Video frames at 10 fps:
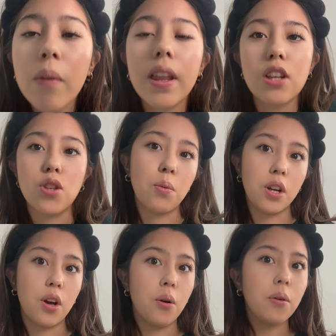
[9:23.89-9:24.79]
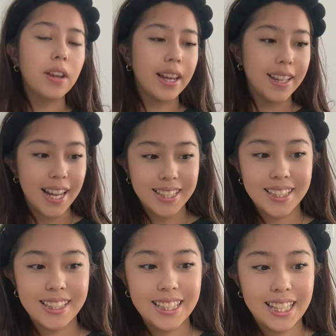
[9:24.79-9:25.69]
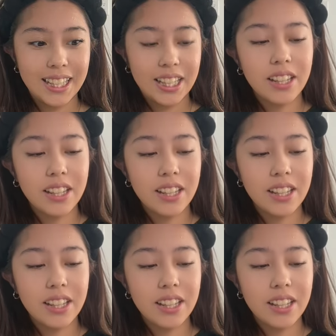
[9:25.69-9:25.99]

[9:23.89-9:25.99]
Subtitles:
That's just one coat. Like, that's insane.